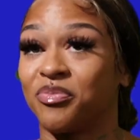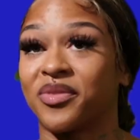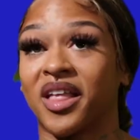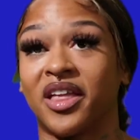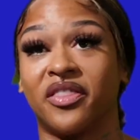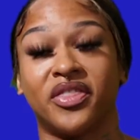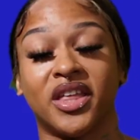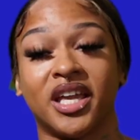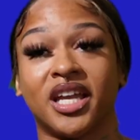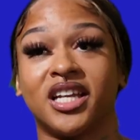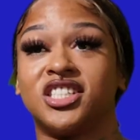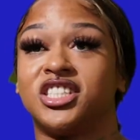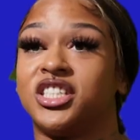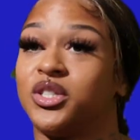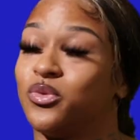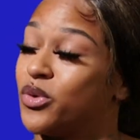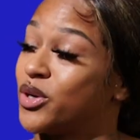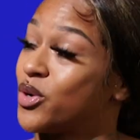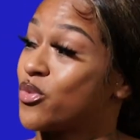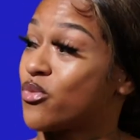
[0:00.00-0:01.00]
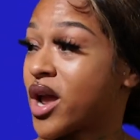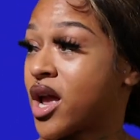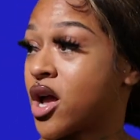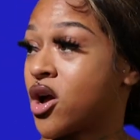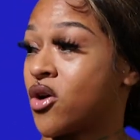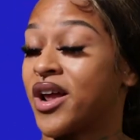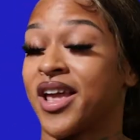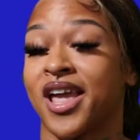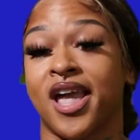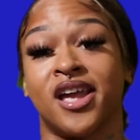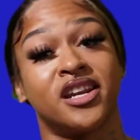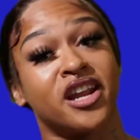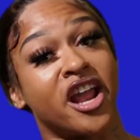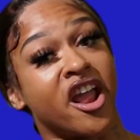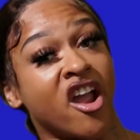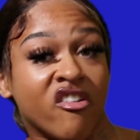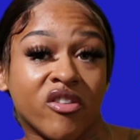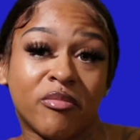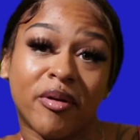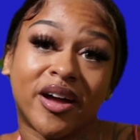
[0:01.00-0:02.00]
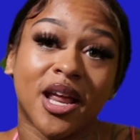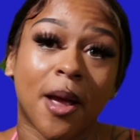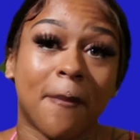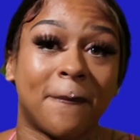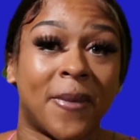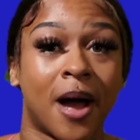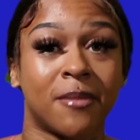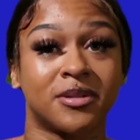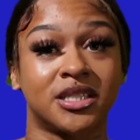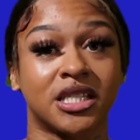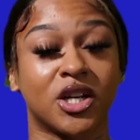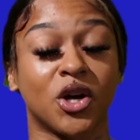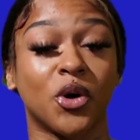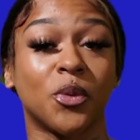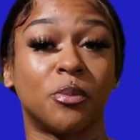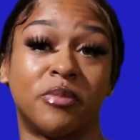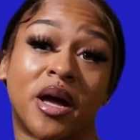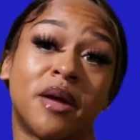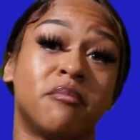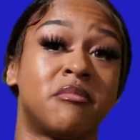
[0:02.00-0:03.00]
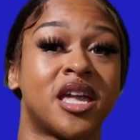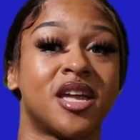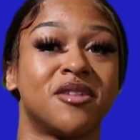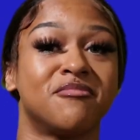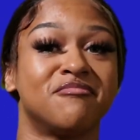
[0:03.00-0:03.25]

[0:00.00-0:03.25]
And then she went around and handed everybody a popsicle but me.